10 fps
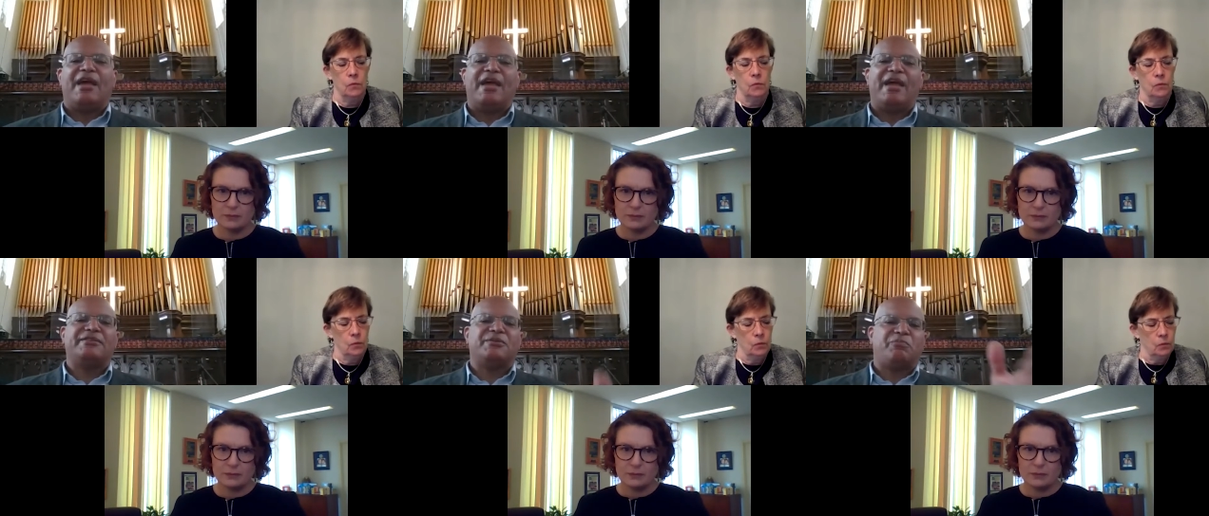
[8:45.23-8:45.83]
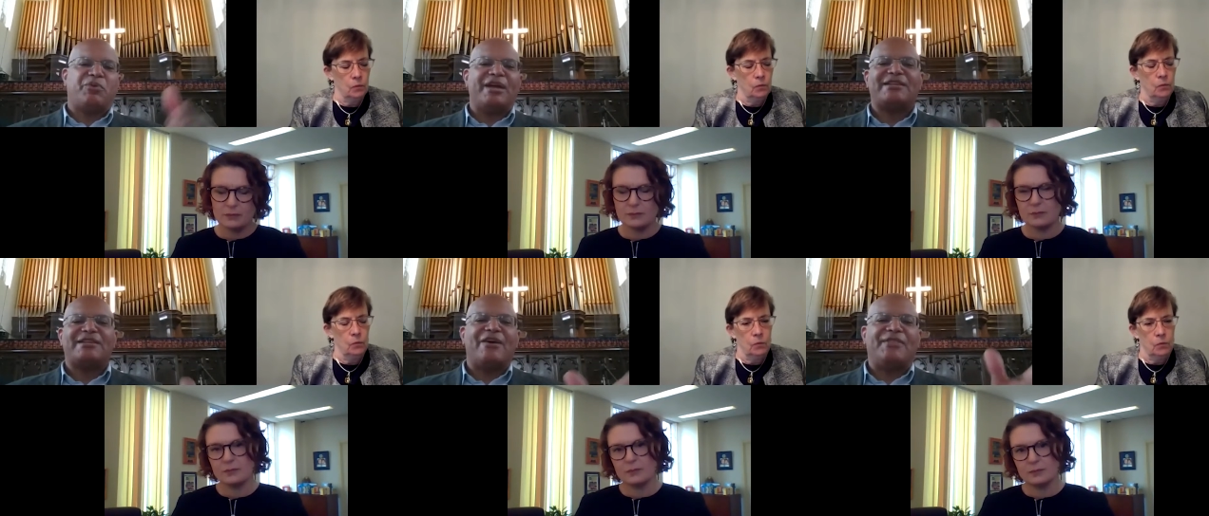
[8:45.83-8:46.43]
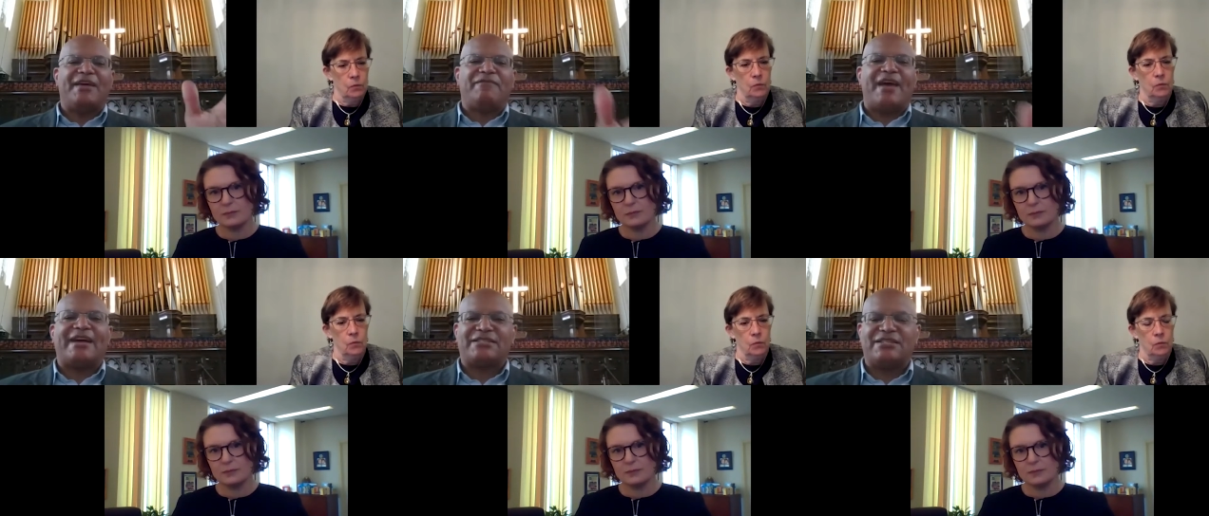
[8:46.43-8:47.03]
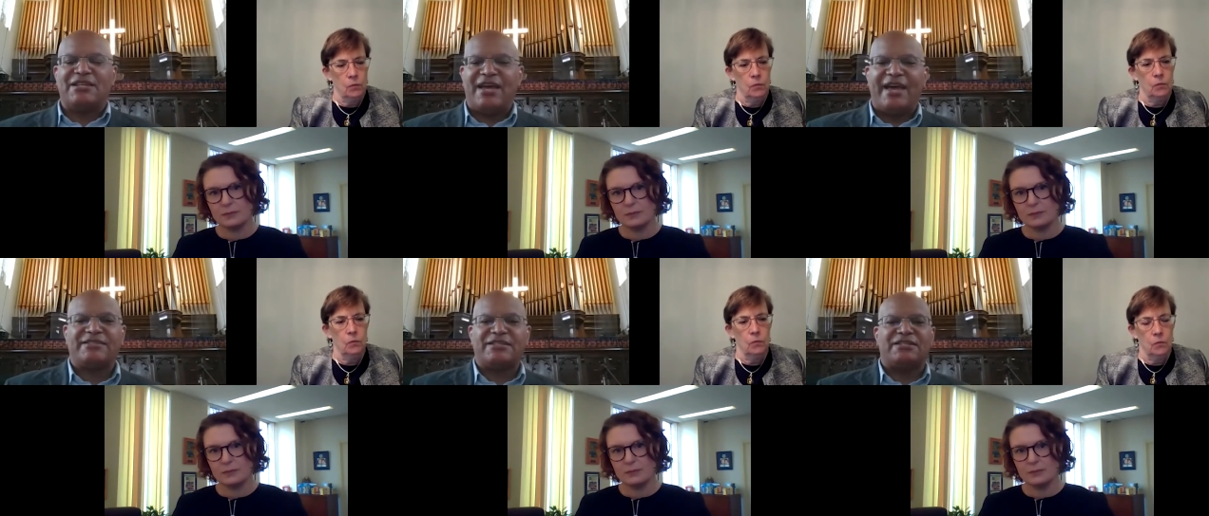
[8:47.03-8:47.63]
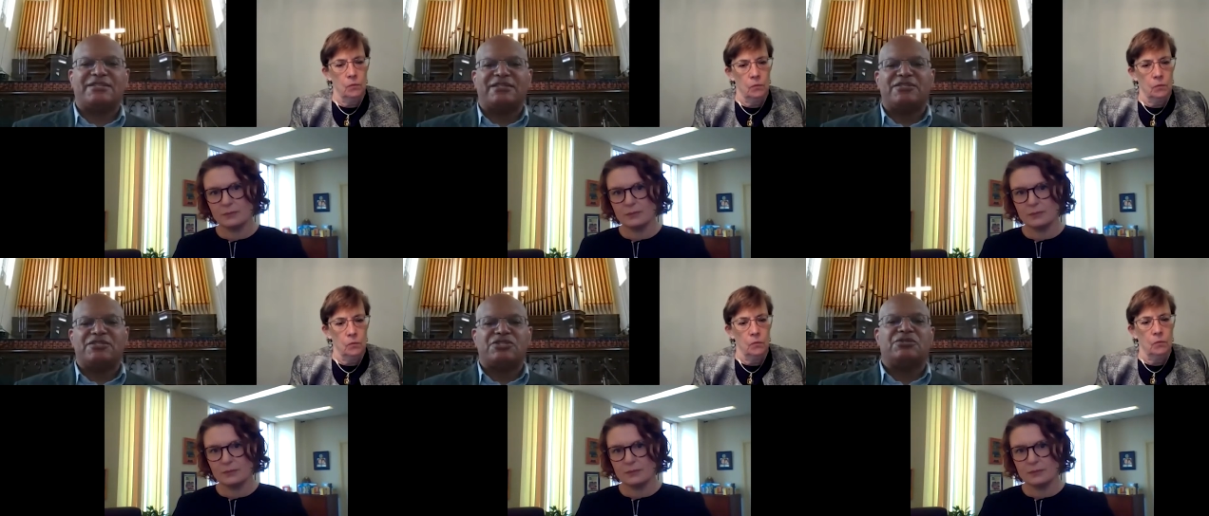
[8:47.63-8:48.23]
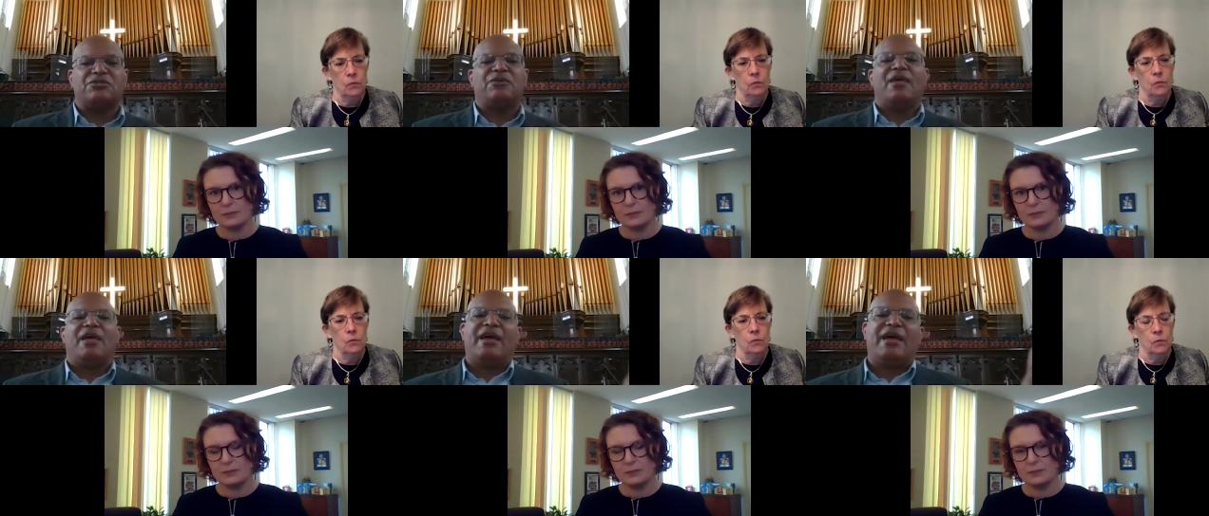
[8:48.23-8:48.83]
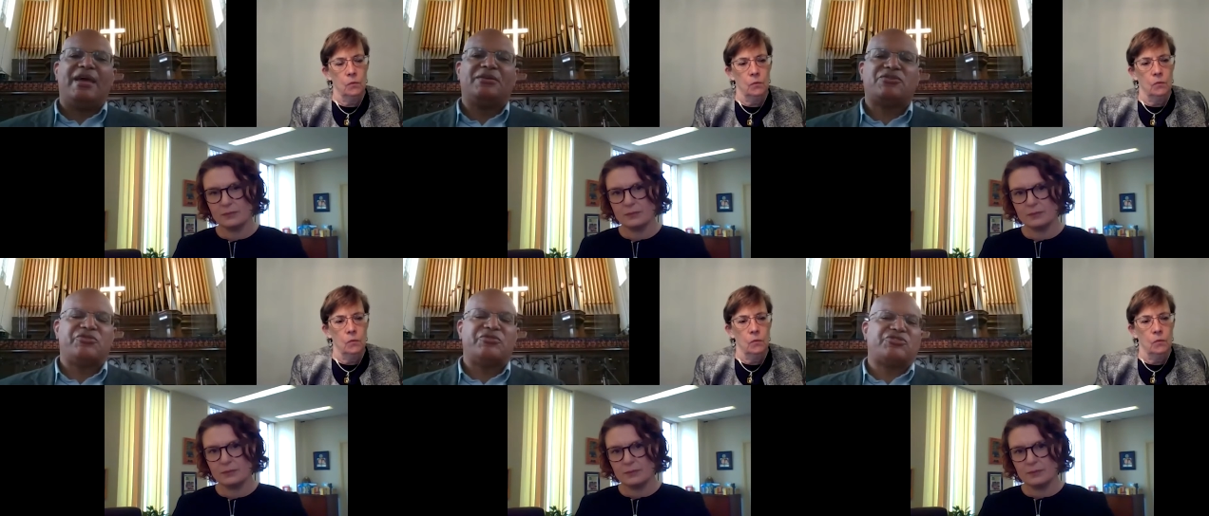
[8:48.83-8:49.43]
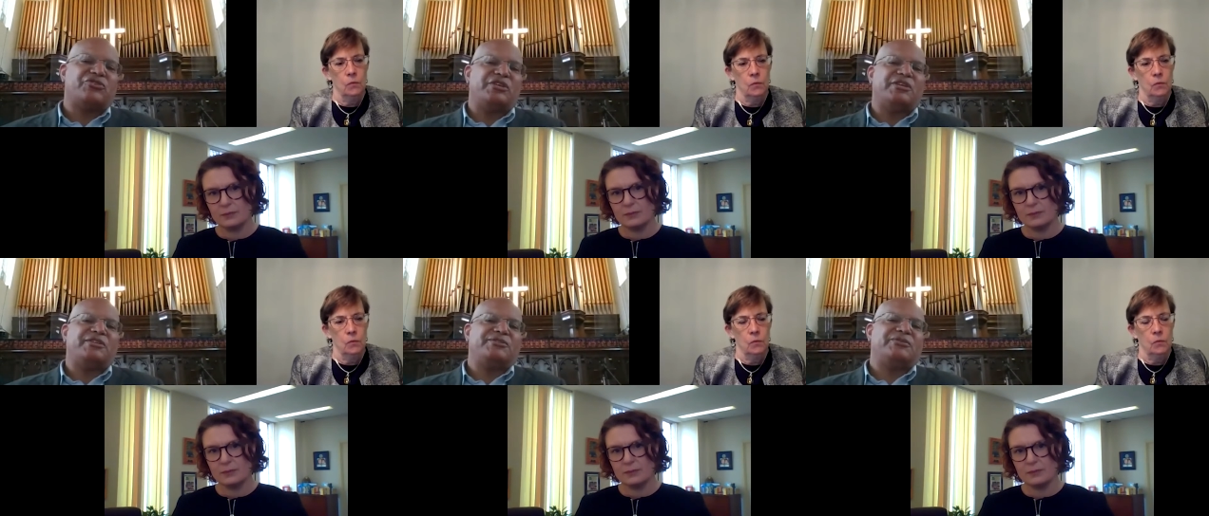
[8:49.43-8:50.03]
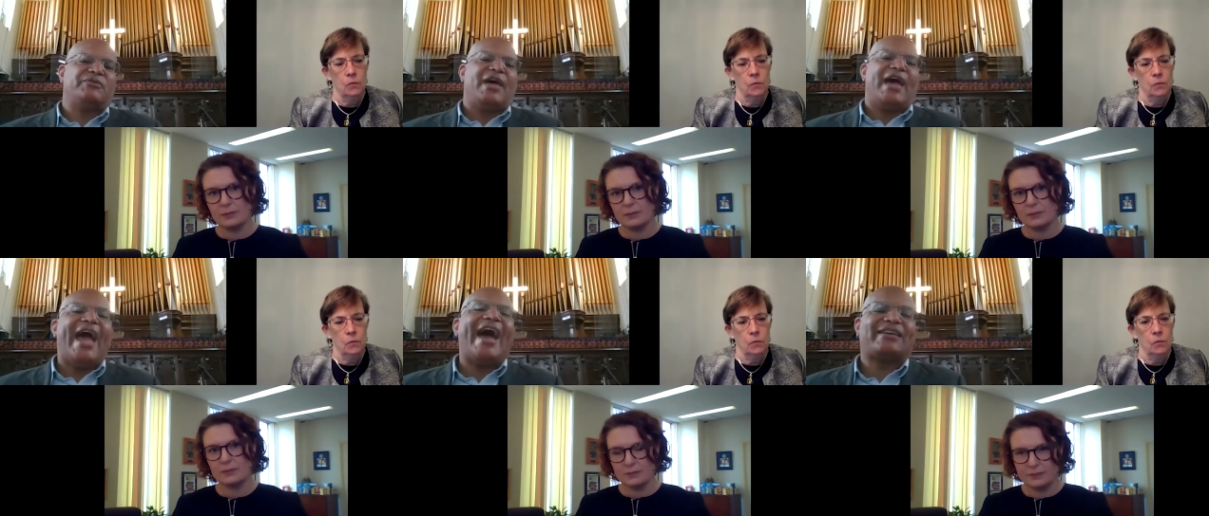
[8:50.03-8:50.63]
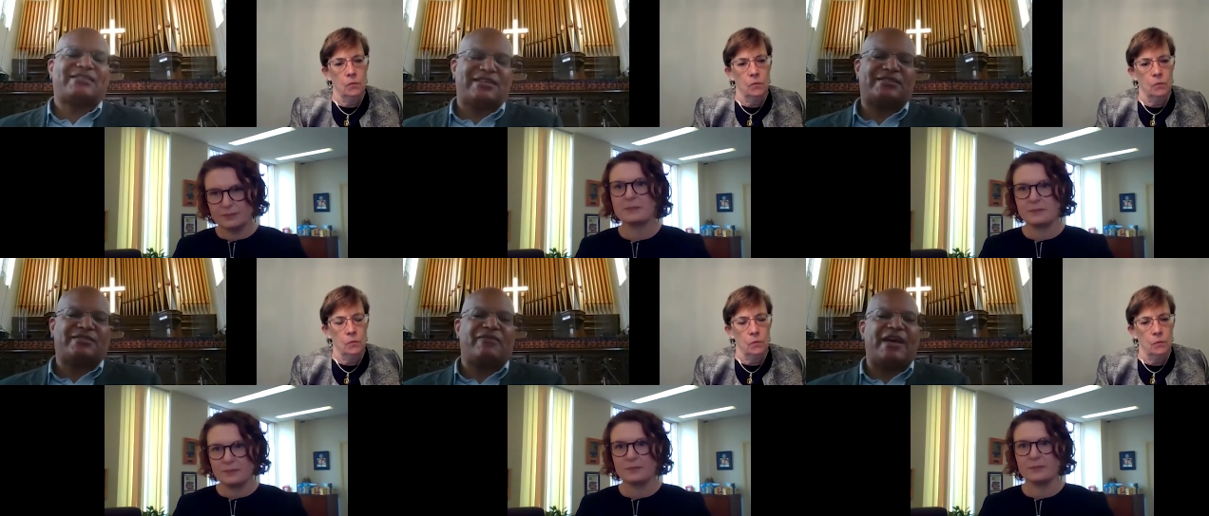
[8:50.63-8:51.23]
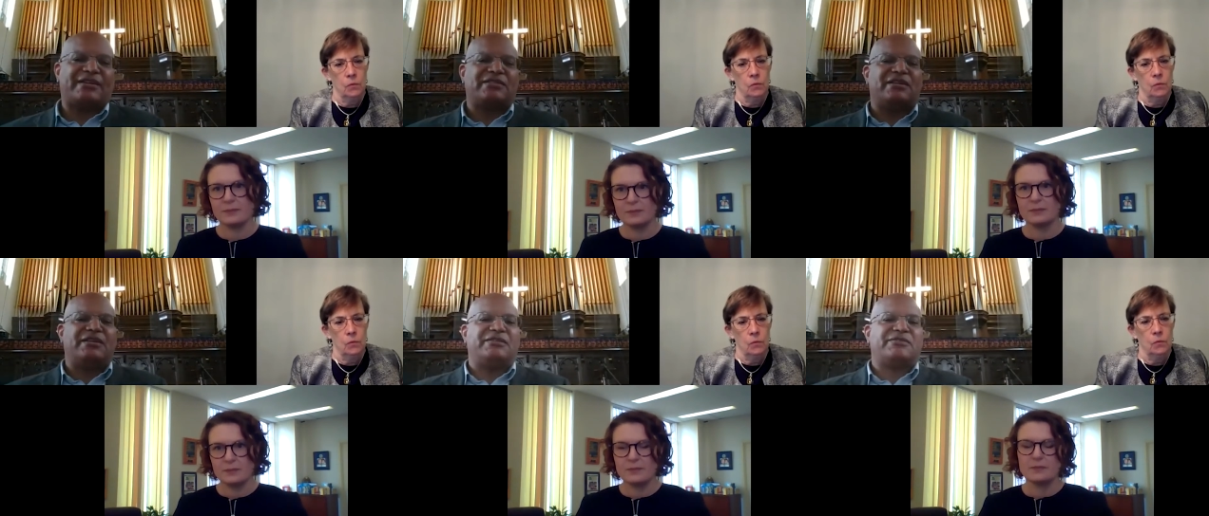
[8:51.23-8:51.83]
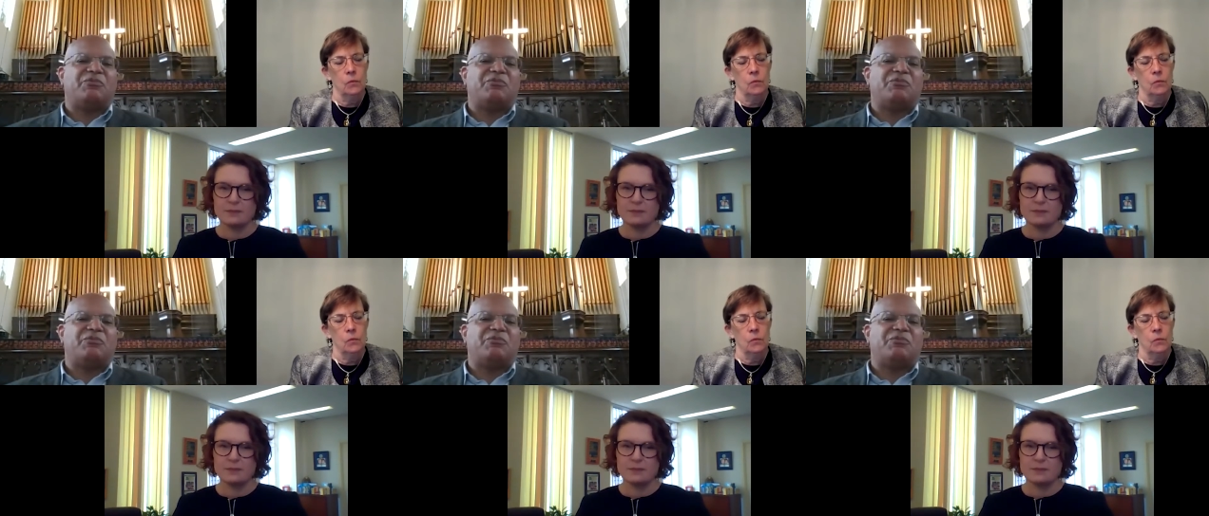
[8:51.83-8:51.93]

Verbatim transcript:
Speaker 1: and to break down that vaccine hesitancy issue and turn it into access to vaccines.